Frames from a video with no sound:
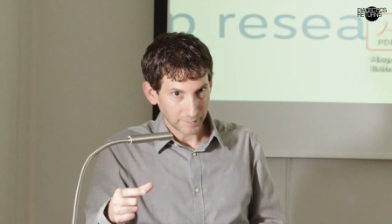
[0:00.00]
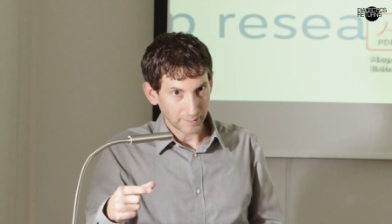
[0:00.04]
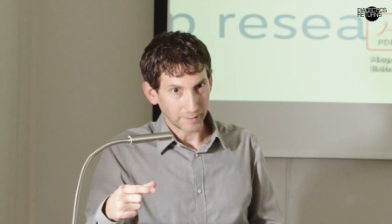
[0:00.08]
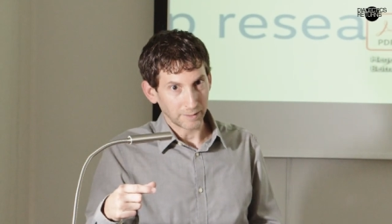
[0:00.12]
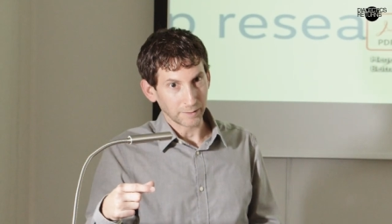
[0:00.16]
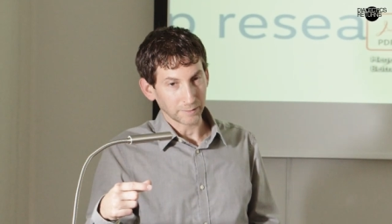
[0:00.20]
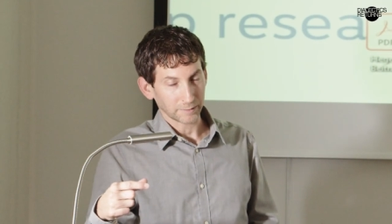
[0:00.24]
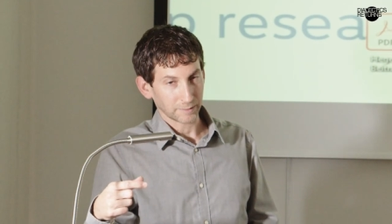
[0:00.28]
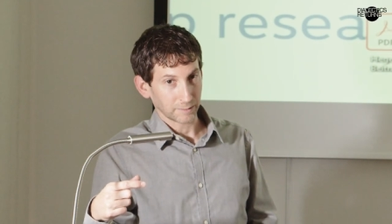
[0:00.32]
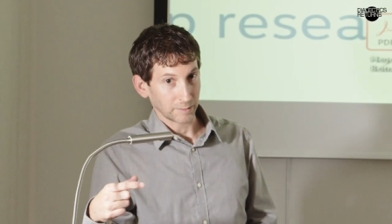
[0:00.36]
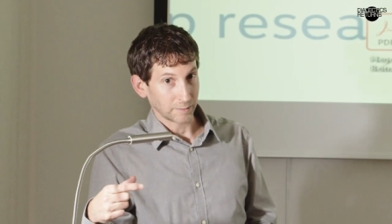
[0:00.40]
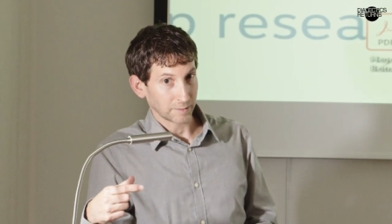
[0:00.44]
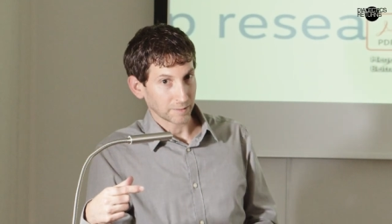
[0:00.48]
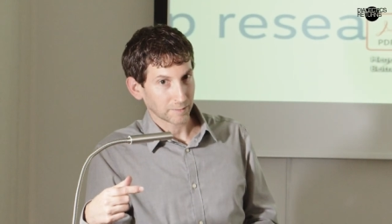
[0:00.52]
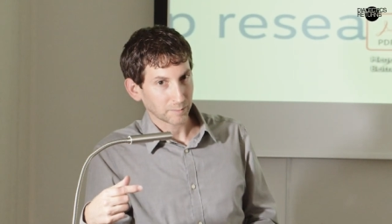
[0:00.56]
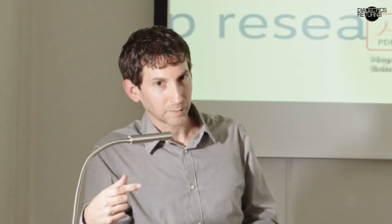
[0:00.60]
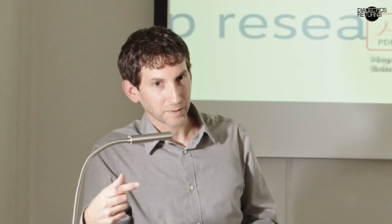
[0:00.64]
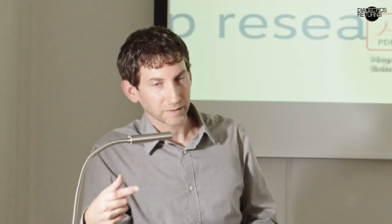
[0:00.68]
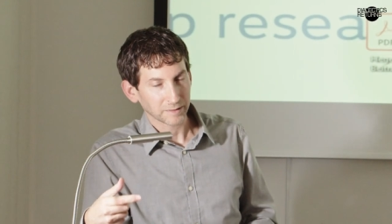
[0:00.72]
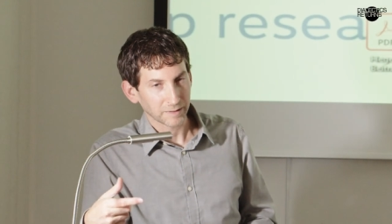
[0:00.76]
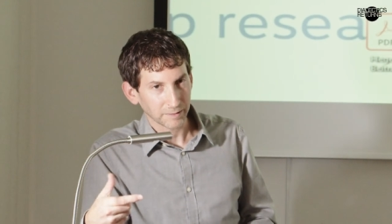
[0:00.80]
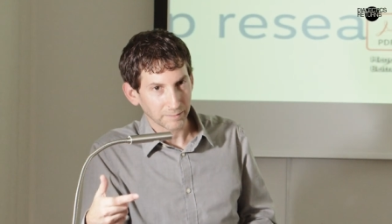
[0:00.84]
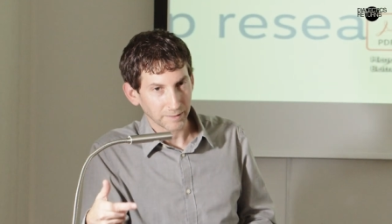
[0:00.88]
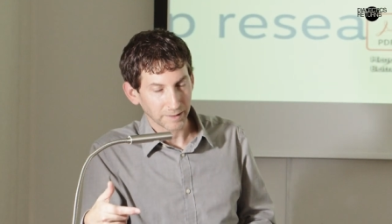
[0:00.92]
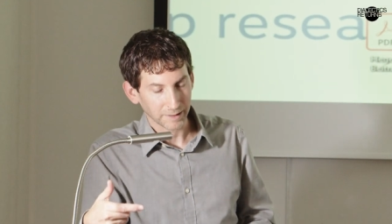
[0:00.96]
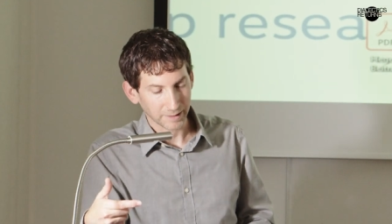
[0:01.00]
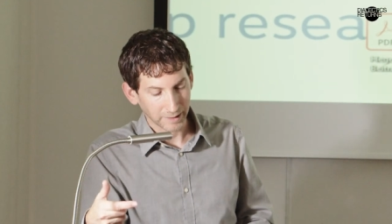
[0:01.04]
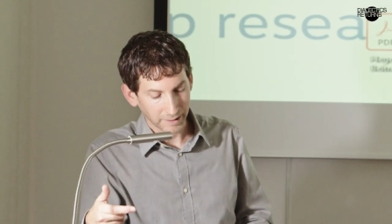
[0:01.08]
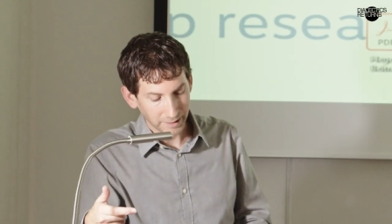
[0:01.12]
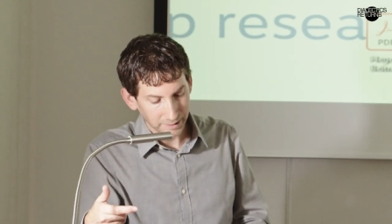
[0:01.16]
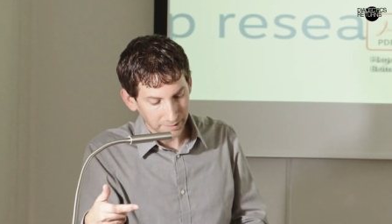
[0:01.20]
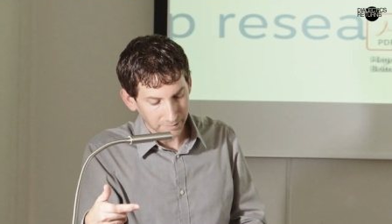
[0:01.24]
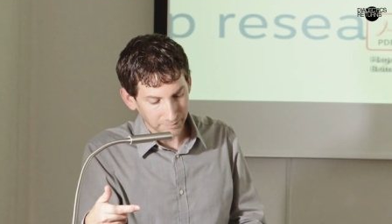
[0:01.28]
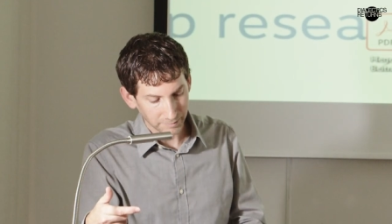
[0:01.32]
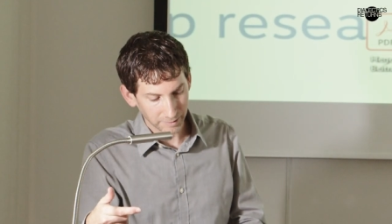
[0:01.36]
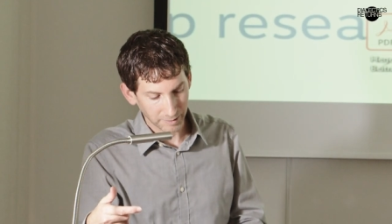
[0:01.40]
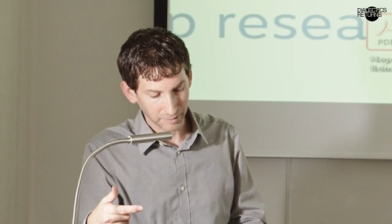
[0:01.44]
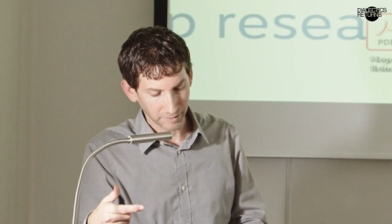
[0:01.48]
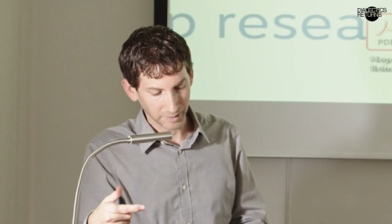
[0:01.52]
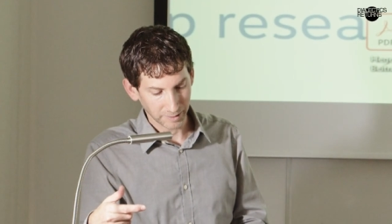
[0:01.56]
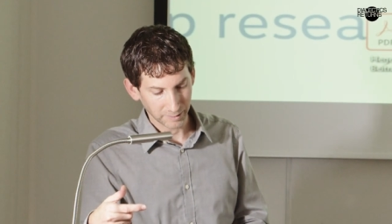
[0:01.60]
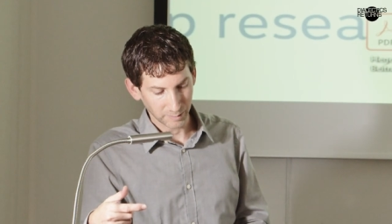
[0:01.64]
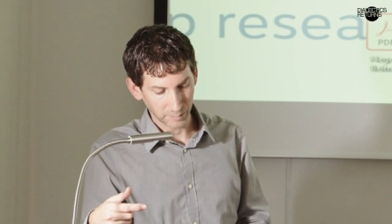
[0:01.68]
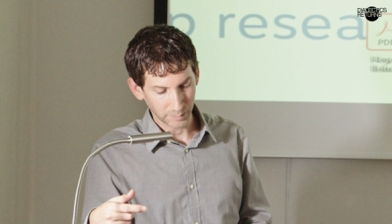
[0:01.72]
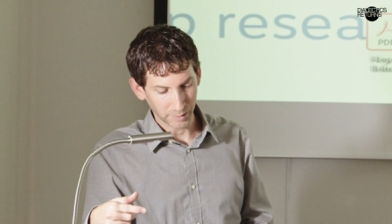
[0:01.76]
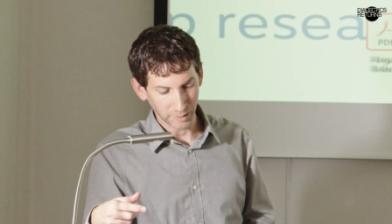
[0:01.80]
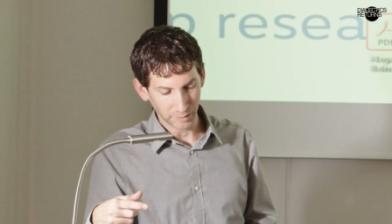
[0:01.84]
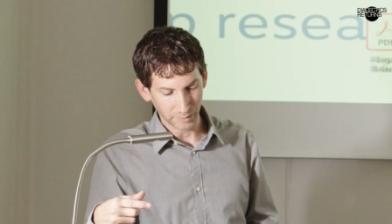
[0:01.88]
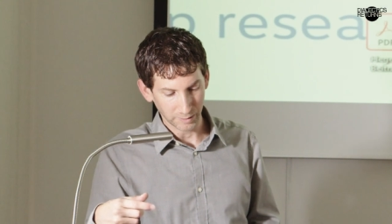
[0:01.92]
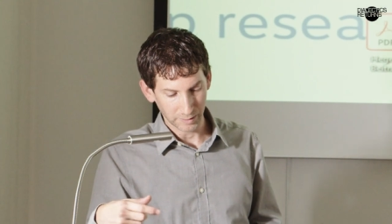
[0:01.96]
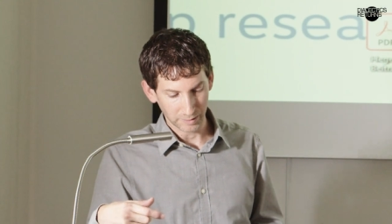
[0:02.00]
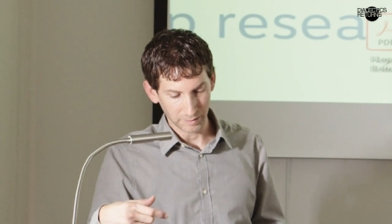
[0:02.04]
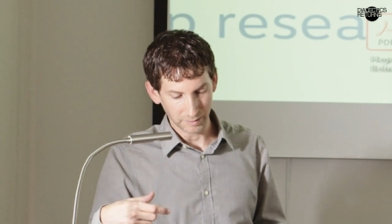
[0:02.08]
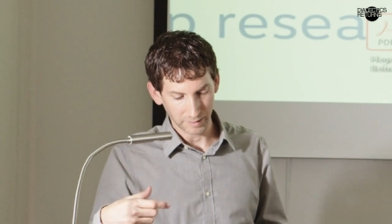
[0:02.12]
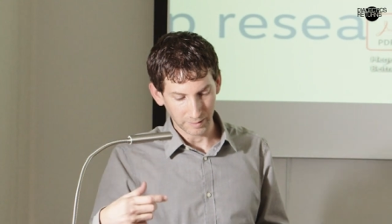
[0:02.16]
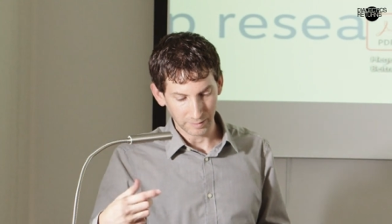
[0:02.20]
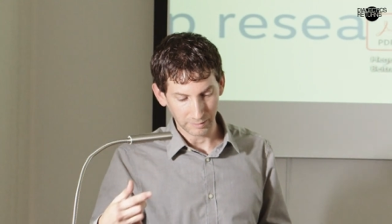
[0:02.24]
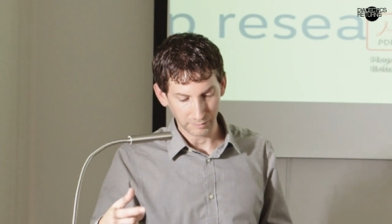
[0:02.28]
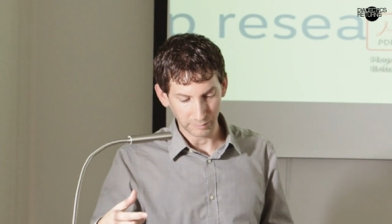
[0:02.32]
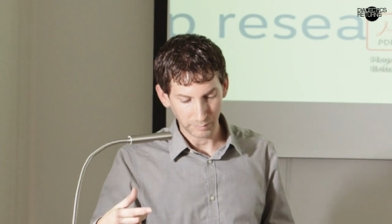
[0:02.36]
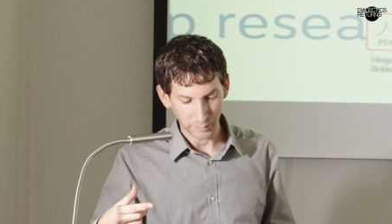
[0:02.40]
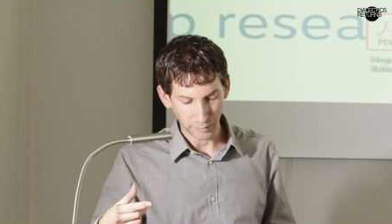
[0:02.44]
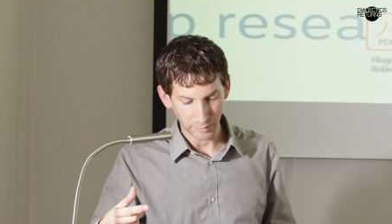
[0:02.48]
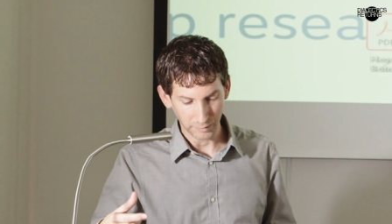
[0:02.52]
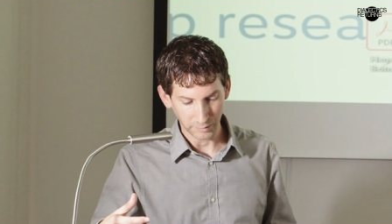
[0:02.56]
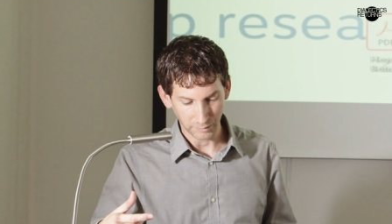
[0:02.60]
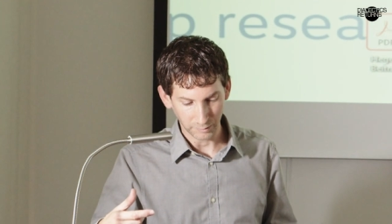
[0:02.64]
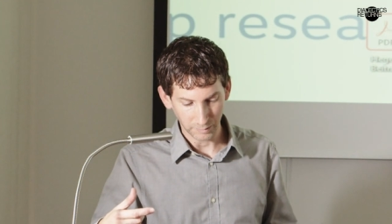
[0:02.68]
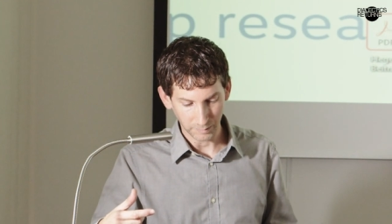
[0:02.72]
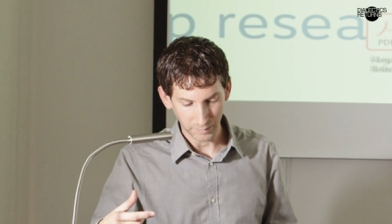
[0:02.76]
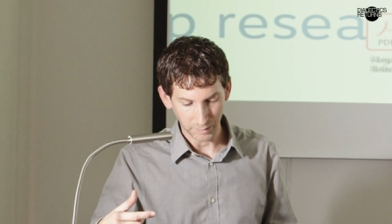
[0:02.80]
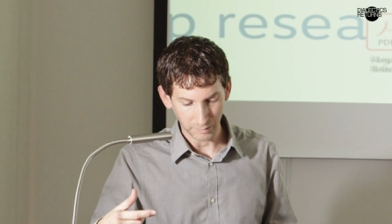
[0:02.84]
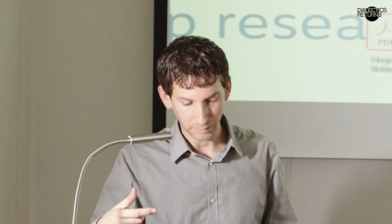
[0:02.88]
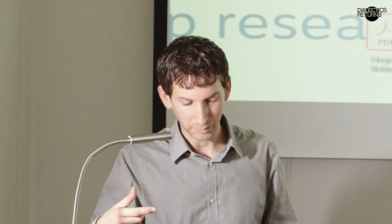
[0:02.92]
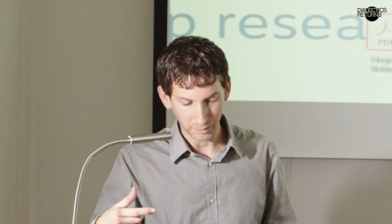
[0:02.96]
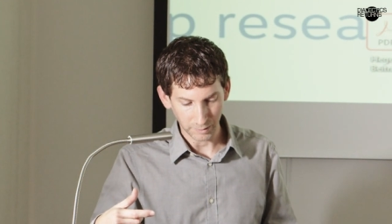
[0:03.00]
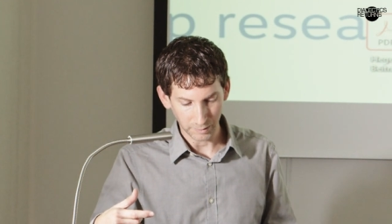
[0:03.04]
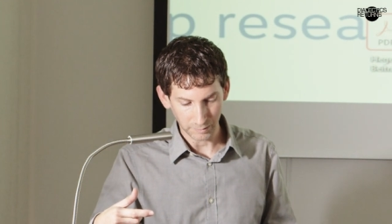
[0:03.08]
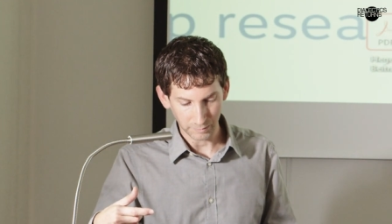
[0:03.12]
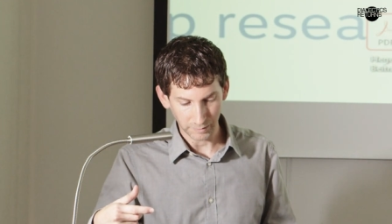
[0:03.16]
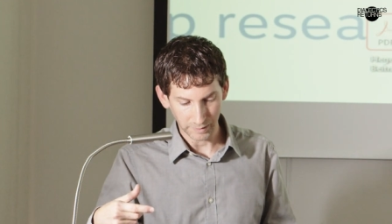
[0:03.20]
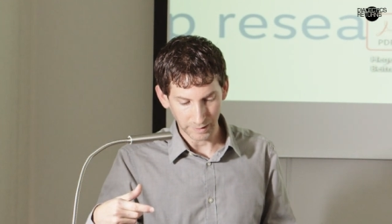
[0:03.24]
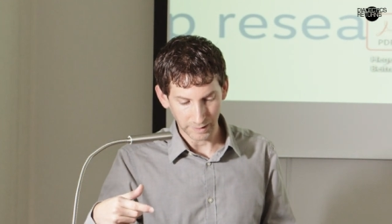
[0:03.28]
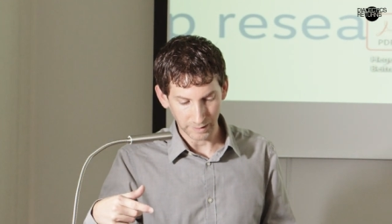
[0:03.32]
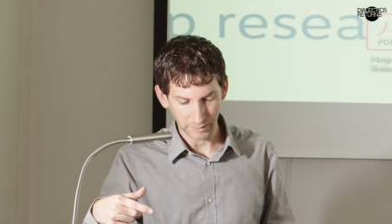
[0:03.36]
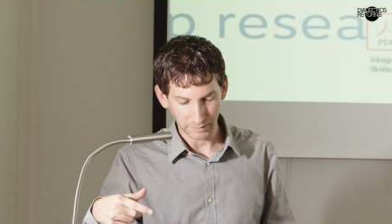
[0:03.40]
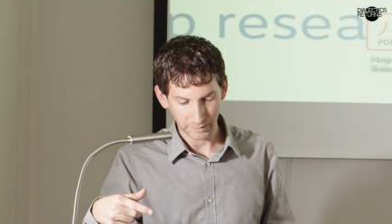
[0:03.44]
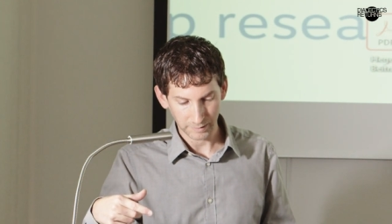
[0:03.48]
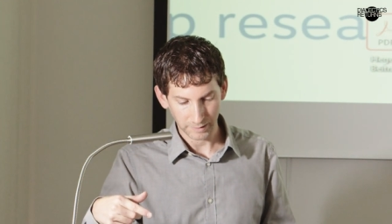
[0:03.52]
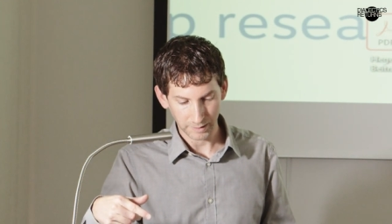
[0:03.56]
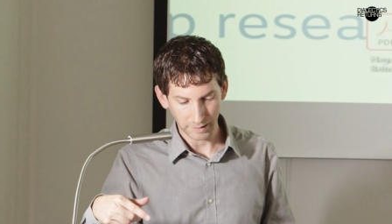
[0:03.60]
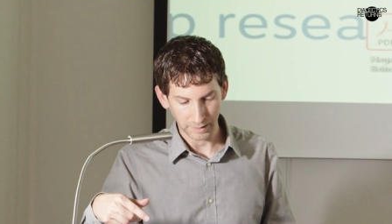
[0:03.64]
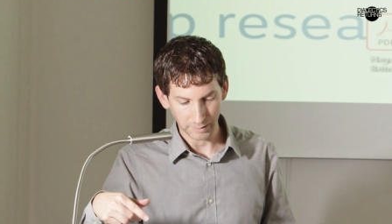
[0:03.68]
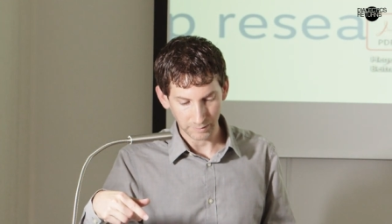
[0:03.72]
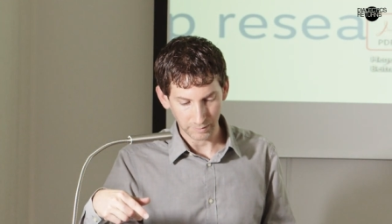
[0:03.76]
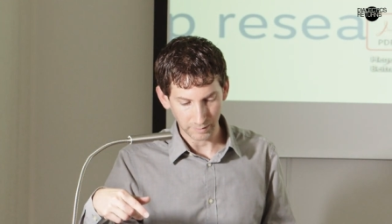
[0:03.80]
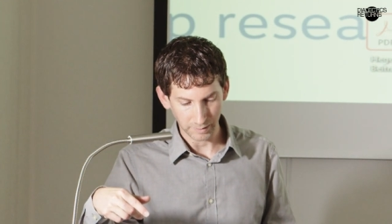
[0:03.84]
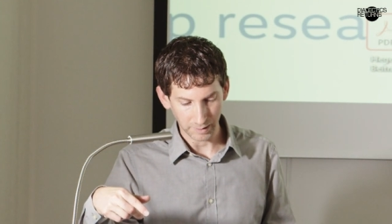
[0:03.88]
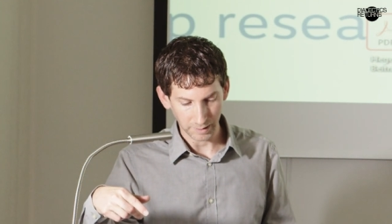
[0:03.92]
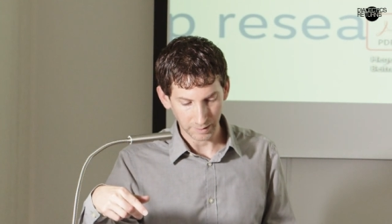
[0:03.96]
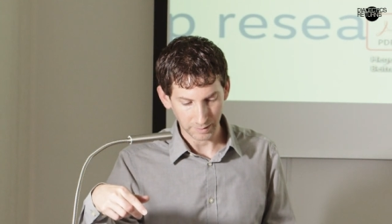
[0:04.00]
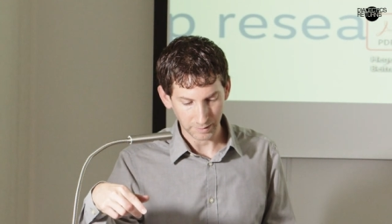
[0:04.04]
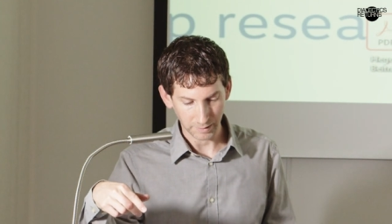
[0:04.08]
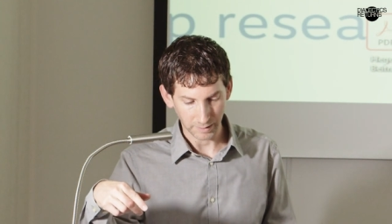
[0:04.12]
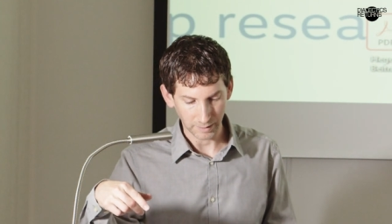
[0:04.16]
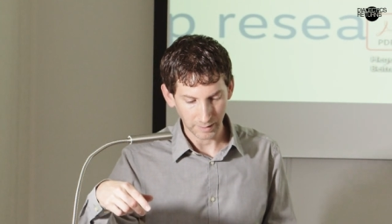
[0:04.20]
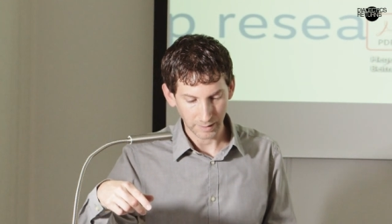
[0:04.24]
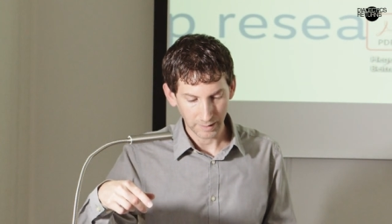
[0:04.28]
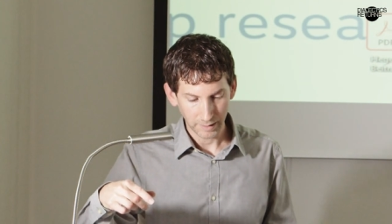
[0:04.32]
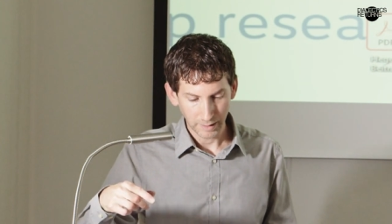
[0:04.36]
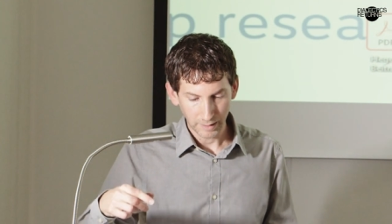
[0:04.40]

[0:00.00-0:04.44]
also a specific kind of lyrical poetry that presumes a world without contradiction.